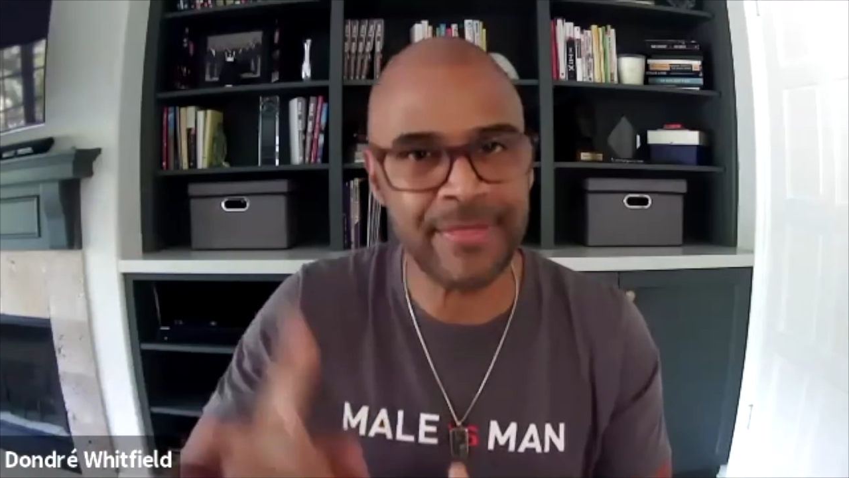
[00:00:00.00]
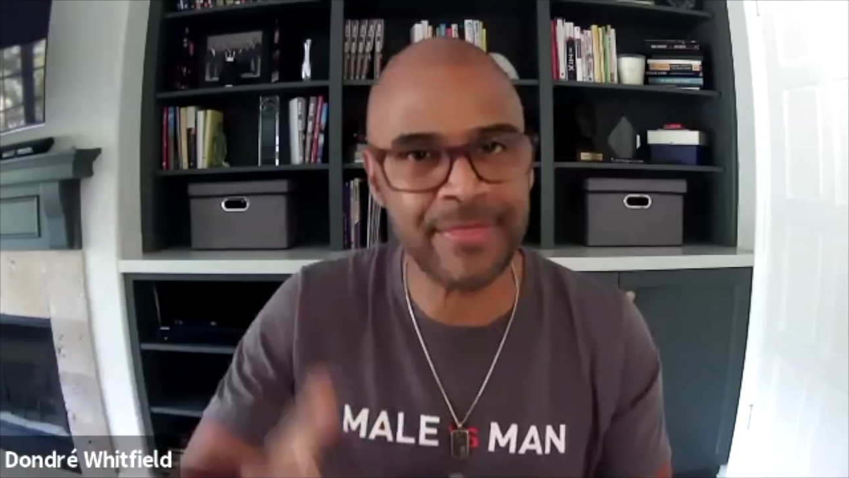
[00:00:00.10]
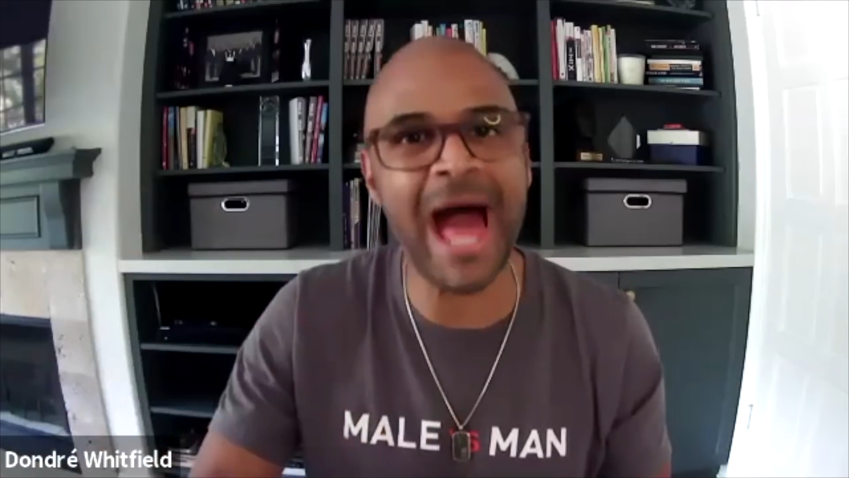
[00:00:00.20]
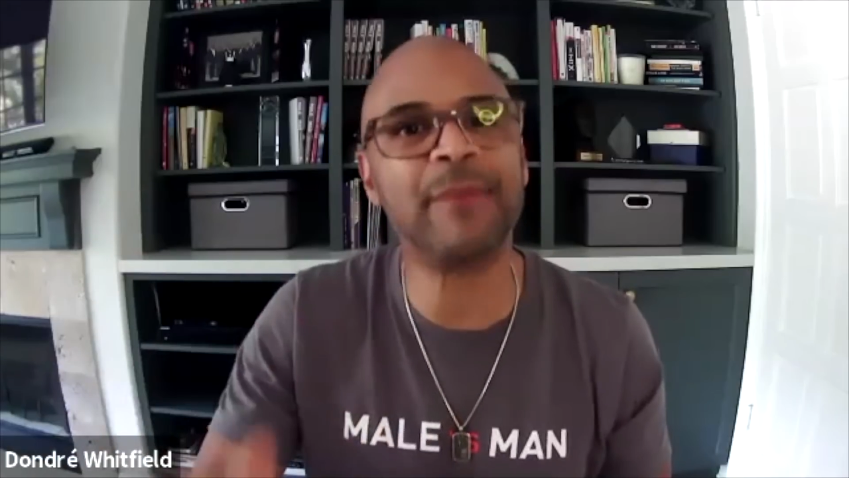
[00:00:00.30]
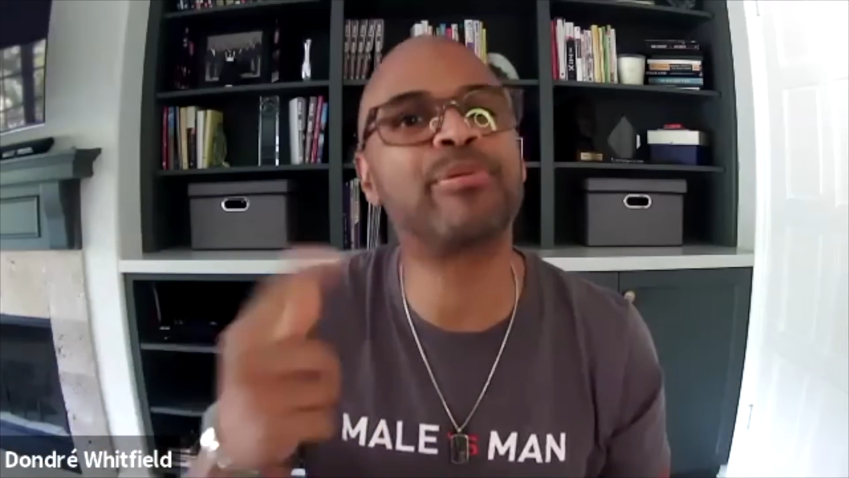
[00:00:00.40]

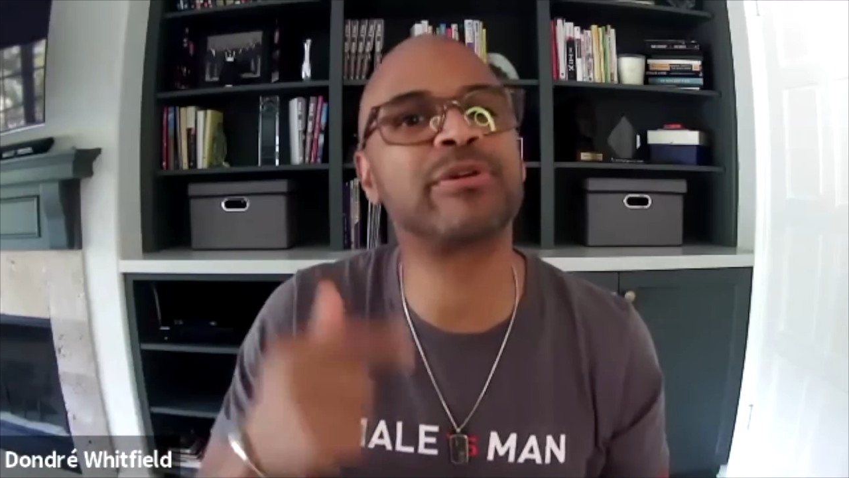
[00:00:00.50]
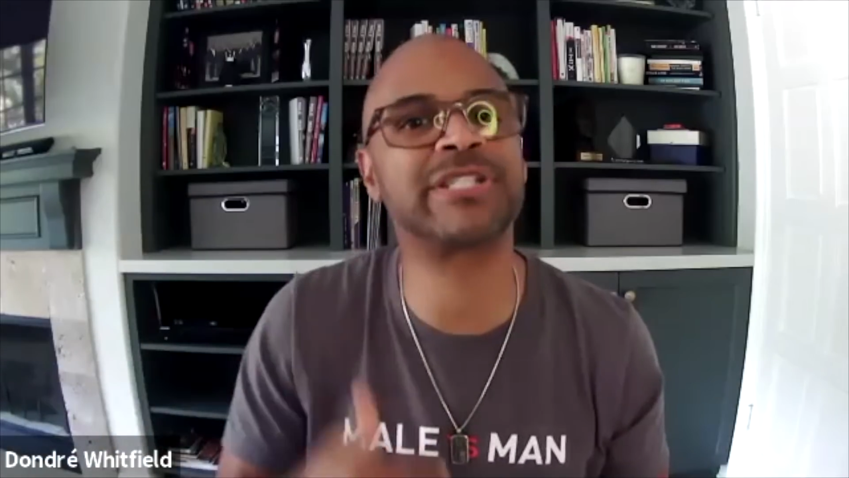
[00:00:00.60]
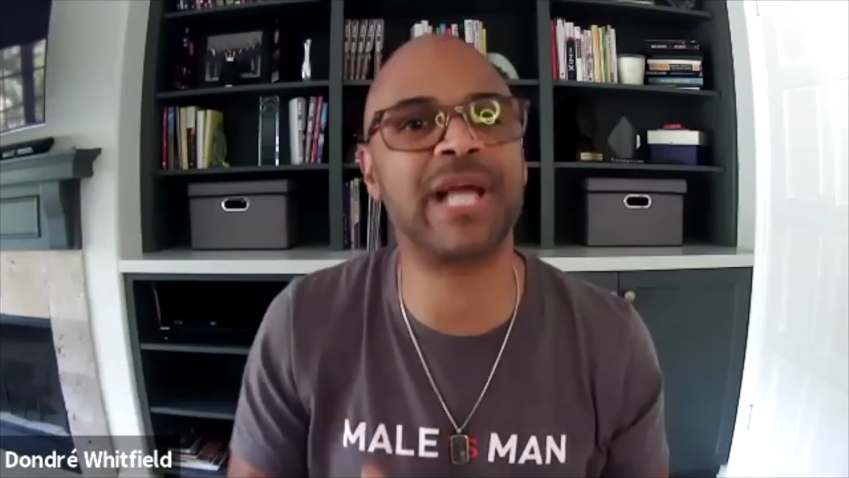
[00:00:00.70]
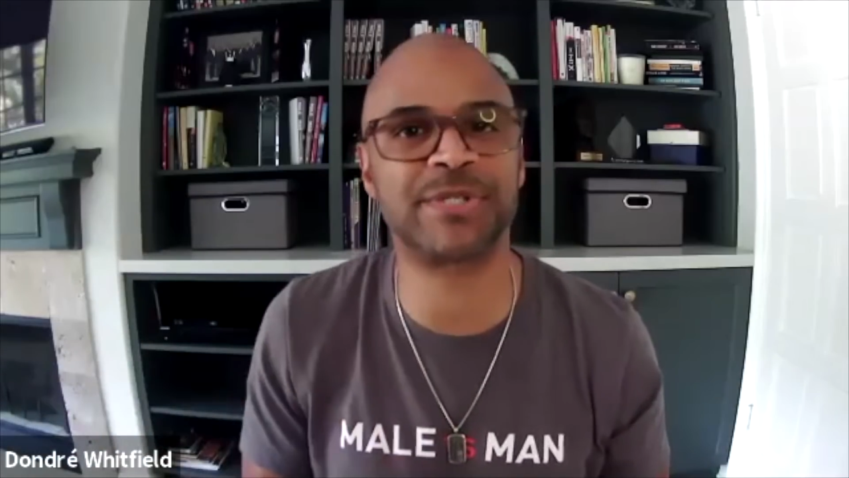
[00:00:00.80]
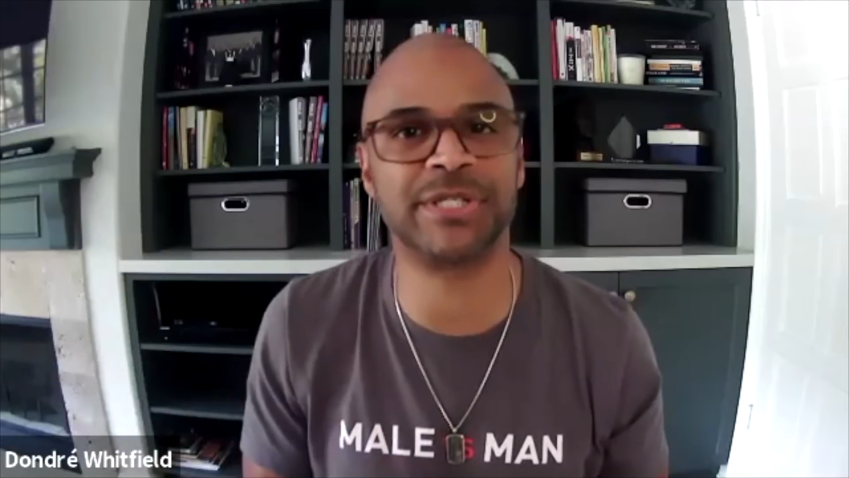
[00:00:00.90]
that
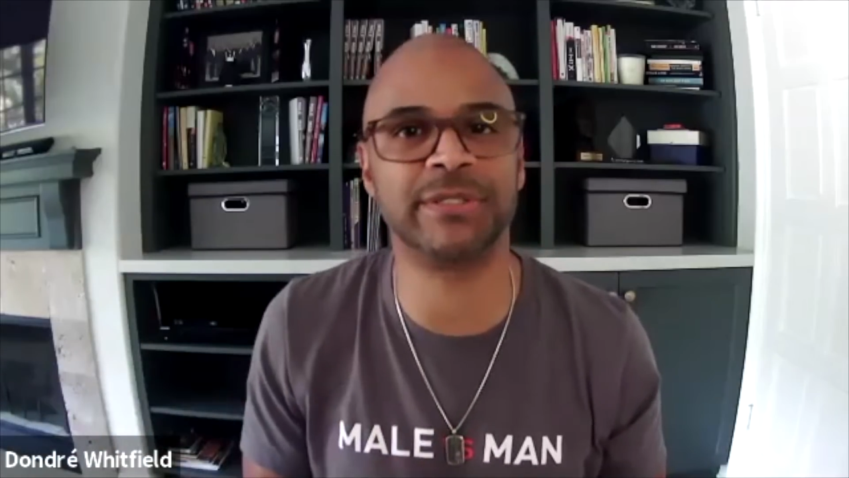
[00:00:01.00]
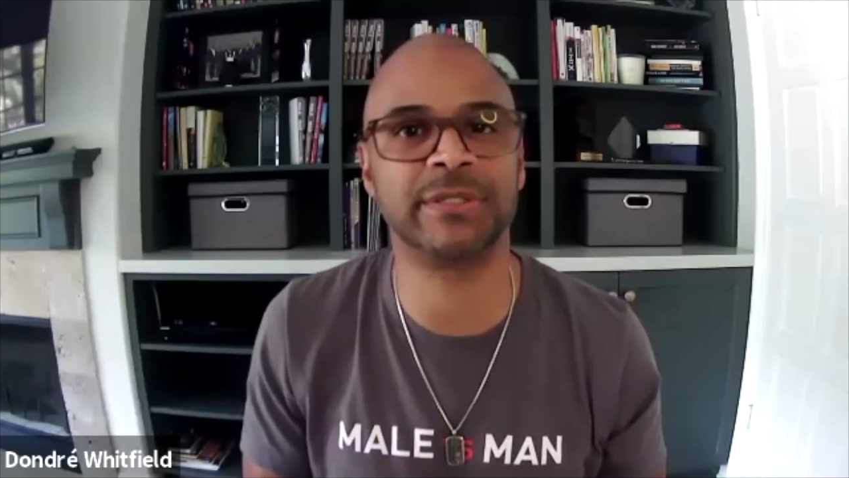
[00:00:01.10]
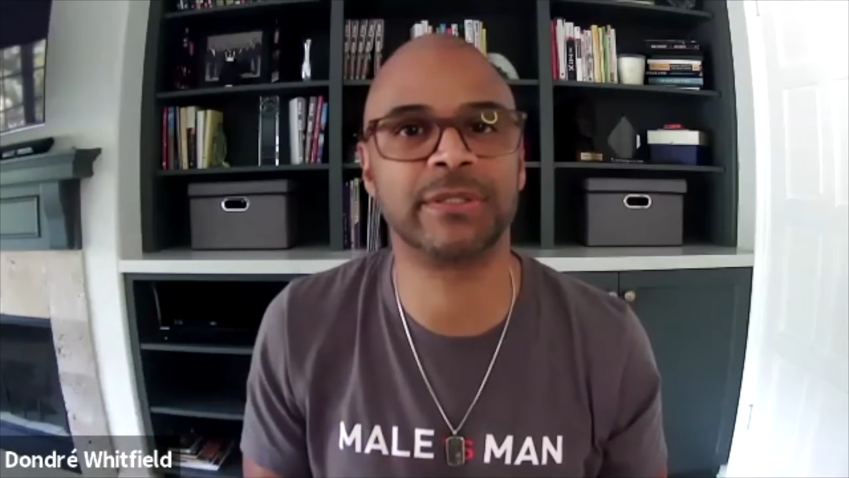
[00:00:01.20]
perception.